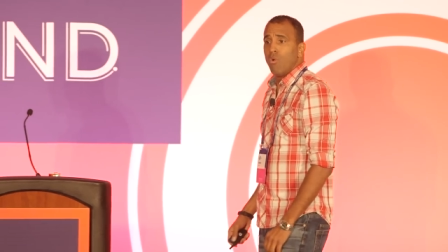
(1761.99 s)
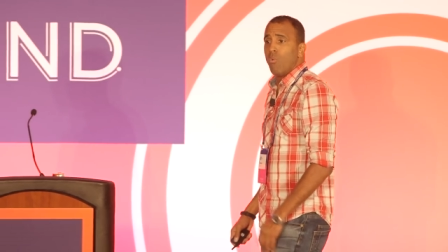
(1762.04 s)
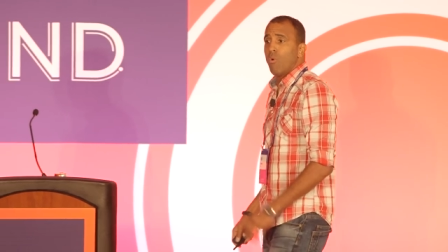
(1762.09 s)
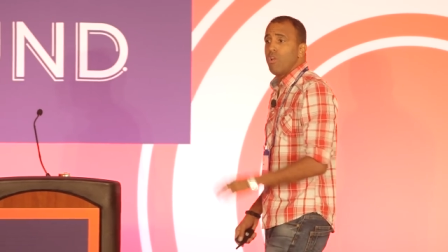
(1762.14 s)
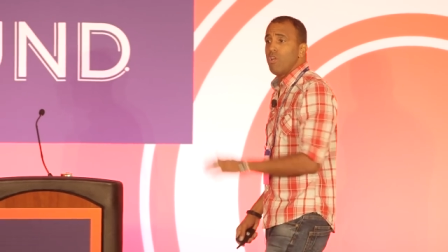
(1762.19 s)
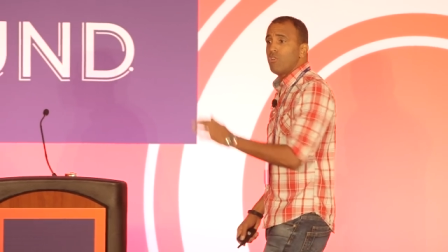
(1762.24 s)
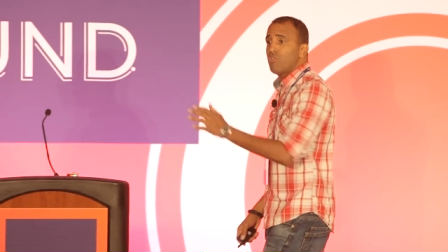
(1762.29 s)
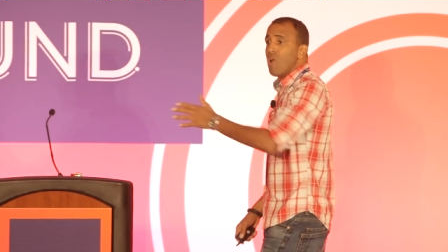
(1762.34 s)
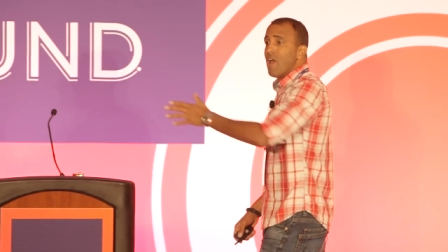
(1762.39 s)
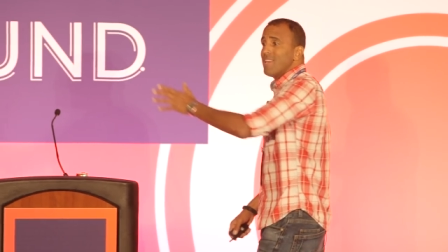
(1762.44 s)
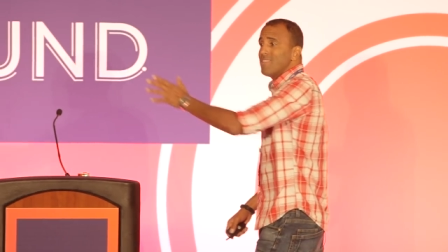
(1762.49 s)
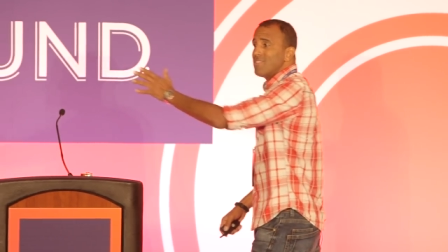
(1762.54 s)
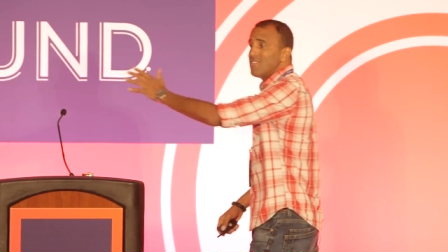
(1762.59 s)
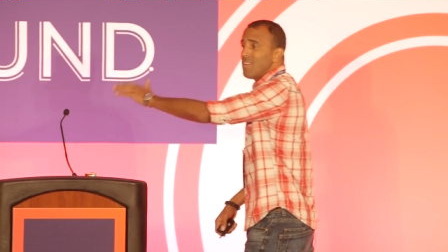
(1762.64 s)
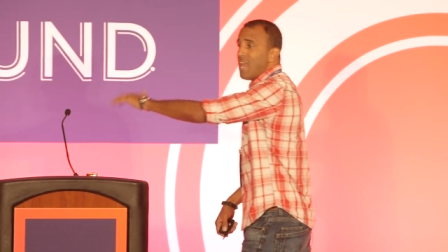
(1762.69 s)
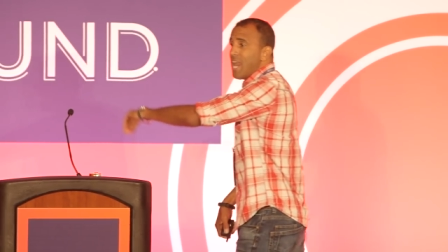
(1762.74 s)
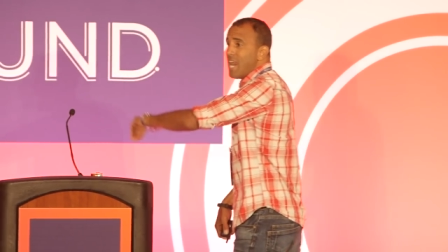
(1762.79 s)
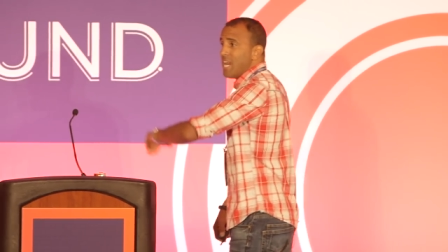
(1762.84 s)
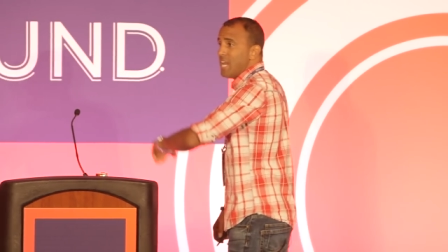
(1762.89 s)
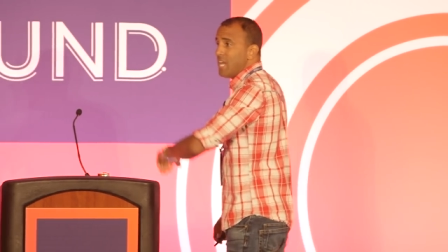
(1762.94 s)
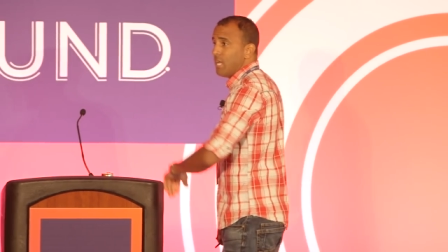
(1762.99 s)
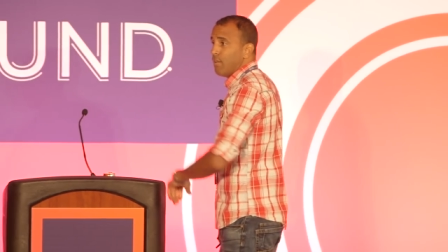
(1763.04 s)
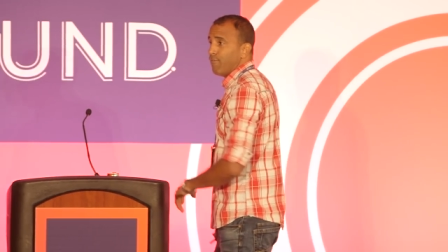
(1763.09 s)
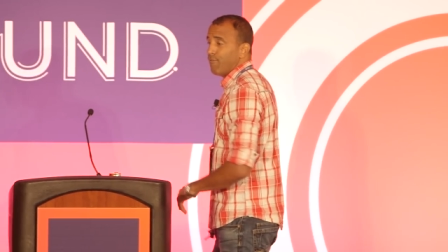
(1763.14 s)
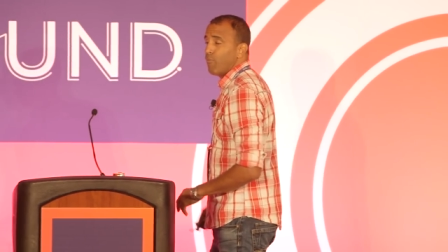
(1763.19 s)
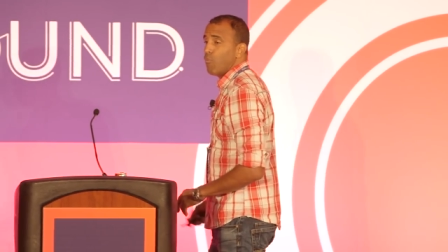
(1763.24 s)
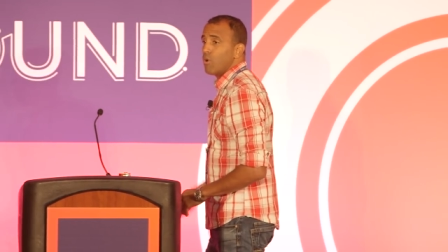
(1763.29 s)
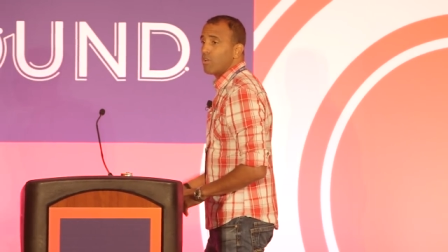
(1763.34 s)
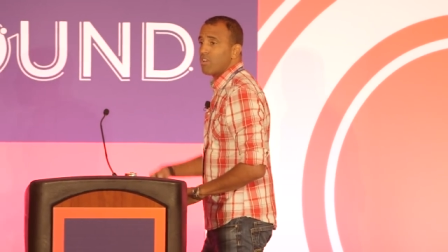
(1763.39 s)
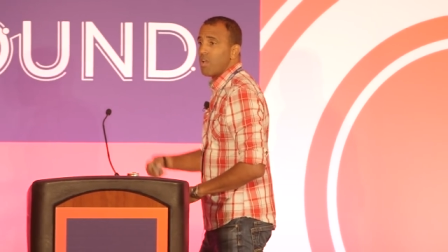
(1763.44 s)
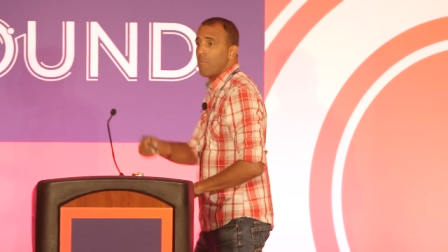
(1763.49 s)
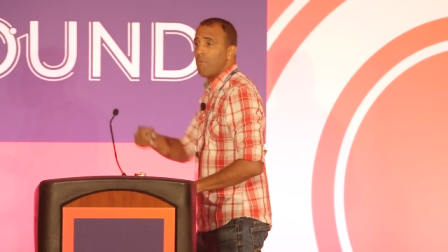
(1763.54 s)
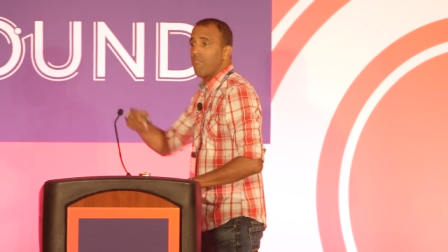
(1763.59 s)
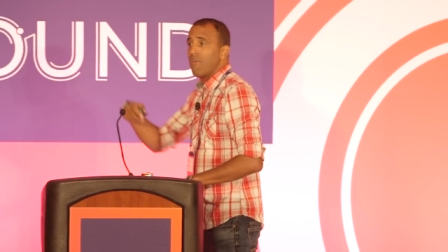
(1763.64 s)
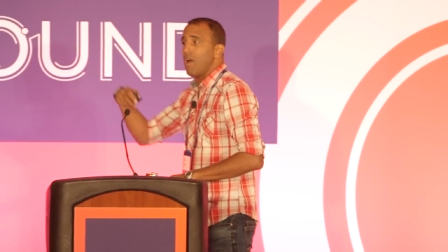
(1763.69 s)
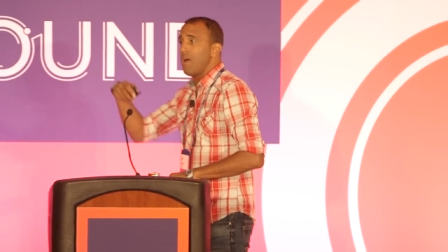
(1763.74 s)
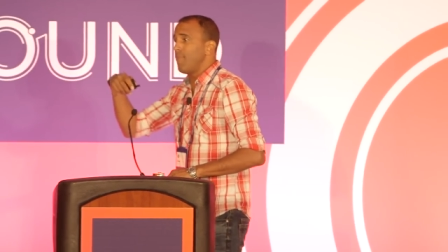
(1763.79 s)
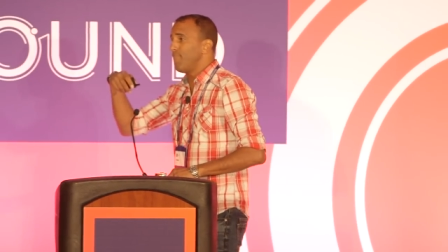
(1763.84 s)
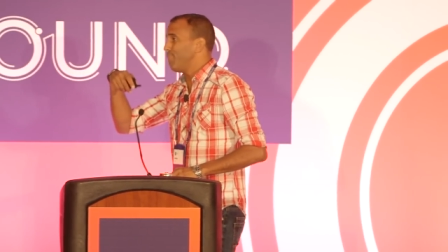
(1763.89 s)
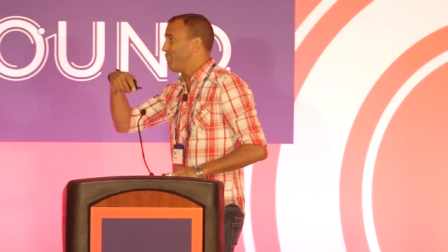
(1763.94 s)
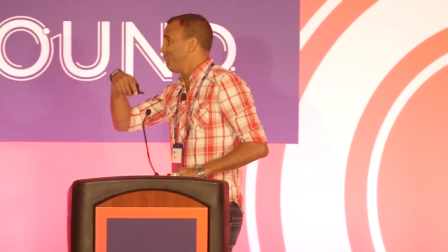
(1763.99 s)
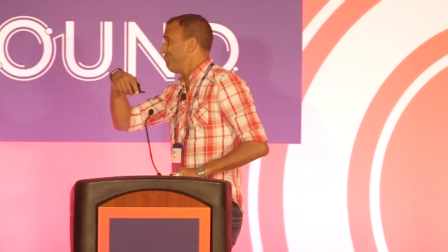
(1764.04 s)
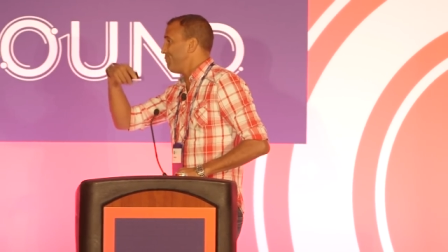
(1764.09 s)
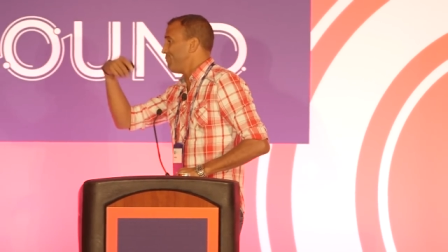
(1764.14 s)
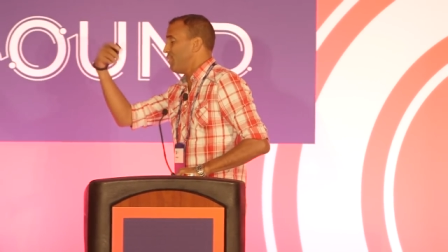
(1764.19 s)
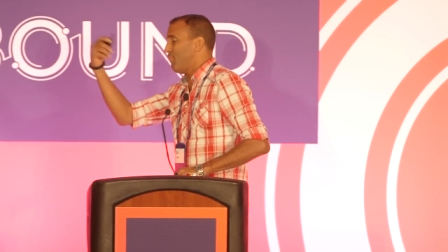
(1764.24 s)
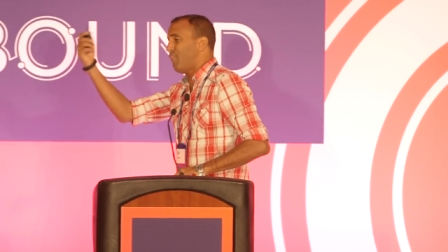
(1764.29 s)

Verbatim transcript: What are you trying to save? What kind of um,